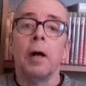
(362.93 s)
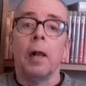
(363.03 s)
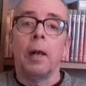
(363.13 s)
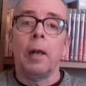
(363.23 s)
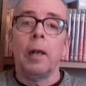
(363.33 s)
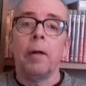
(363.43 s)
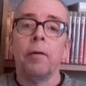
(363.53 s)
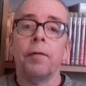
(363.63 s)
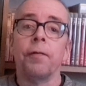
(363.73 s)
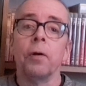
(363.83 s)

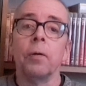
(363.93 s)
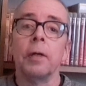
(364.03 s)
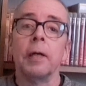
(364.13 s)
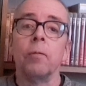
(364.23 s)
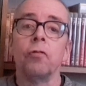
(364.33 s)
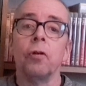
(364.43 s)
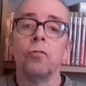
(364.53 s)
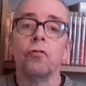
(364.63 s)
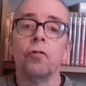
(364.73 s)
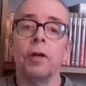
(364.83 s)
Larry Foley, who was an
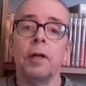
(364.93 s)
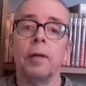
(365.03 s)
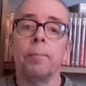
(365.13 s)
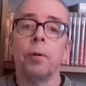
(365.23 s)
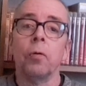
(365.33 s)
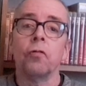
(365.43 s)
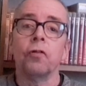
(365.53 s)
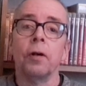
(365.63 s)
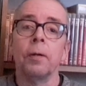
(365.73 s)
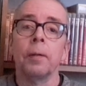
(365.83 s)
Australian
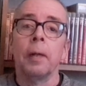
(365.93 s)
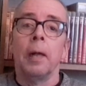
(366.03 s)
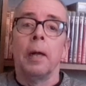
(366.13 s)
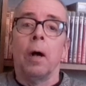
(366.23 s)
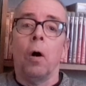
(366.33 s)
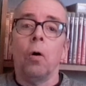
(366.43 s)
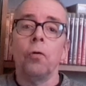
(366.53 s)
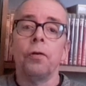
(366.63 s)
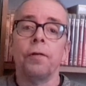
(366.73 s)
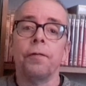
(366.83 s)
boxer,
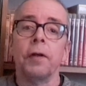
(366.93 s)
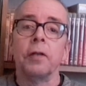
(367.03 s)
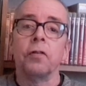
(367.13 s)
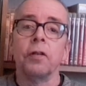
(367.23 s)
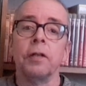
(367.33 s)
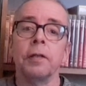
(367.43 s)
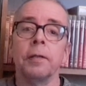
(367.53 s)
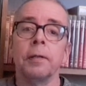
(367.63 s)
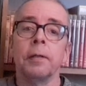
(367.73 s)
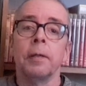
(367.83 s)
undefeated,
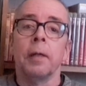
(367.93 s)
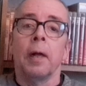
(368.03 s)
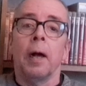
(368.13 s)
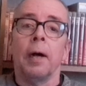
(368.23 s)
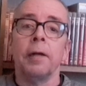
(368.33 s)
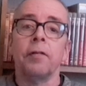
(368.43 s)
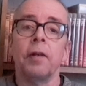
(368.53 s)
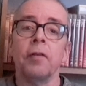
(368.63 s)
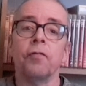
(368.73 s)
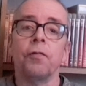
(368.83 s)
and his
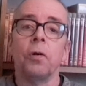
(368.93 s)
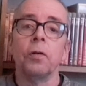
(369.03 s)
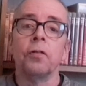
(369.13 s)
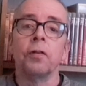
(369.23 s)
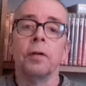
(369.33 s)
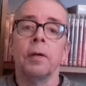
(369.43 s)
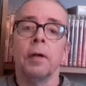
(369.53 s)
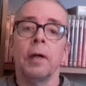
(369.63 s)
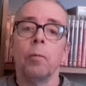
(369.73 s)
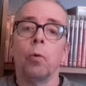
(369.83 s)
last fight,
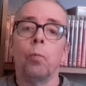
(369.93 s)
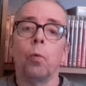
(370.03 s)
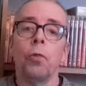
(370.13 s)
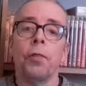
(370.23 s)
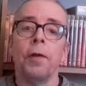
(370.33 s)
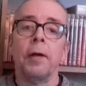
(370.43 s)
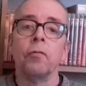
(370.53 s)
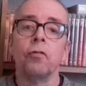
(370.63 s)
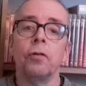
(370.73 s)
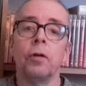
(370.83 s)
he won
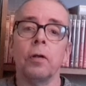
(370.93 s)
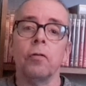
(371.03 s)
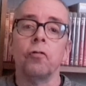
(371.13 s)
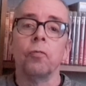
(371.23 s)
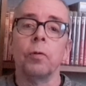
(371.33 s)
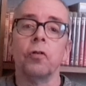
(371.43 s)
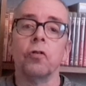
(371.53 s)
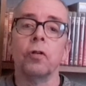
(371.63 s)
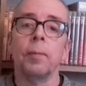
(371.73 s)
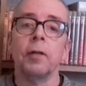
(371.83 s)
$1,000, which I
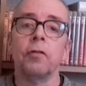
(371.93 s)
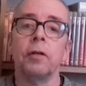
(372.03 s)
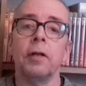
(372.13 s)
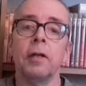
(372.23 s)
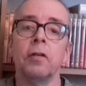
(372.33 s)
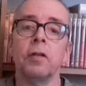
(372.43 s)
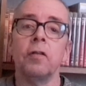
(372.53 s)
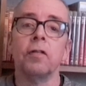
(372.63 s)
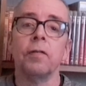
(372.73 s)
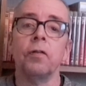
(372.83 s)
should imagine in
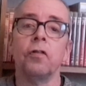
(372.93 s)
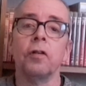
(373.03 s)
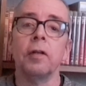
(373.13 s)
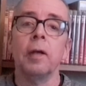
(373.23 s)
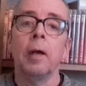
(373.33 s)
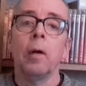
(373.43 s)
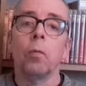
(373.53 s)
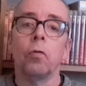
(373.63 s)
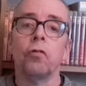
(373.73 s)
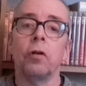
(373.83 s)
1870
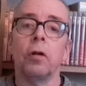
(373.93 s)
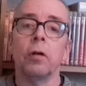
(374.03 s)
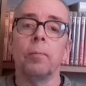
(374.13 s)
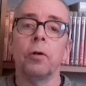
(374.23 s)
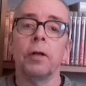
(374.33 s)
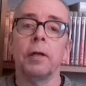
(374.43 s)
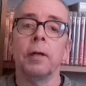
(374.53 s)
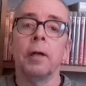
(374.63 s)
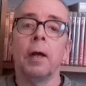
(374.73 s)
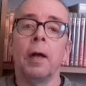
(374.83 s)
was a lot of money.
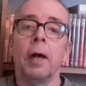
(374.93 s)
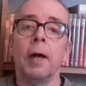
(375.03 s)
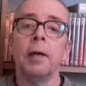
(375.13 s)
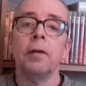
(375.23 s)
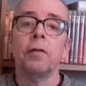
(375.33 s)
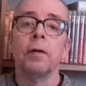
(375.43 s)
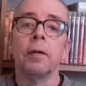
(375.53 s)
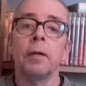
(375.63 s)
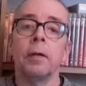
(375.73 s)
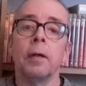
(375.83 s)
And
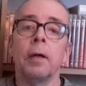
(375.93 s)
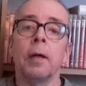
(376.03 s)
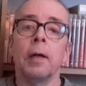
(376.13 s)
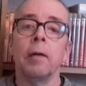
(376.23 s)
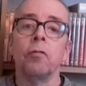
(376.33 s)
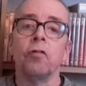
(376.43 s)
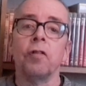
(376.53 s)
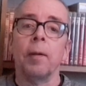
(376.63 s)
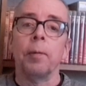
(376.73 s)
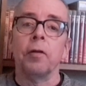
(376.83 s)
he was as
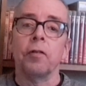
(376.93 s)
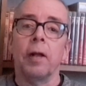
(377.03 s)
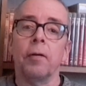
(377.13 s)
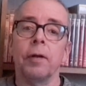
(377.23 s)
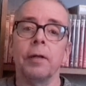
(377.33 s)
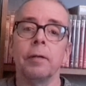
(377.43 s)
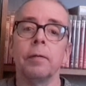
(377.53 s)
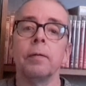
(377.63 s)
happy as Larry.